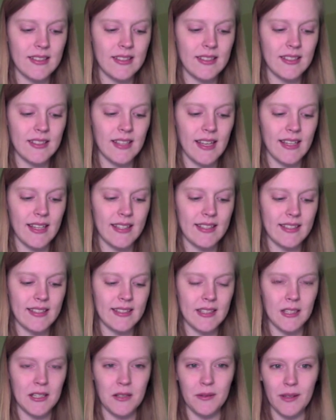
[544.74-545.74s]
like
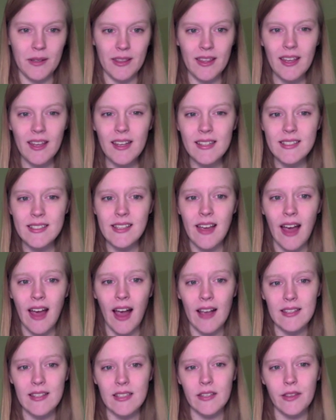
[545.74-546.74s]
stick with it and to
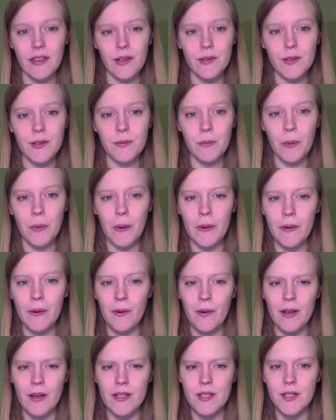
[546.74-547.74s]
ask those important
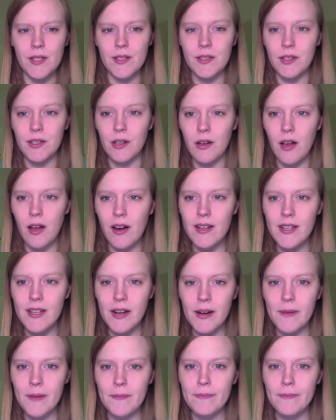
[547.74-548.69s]
questions to your doctor.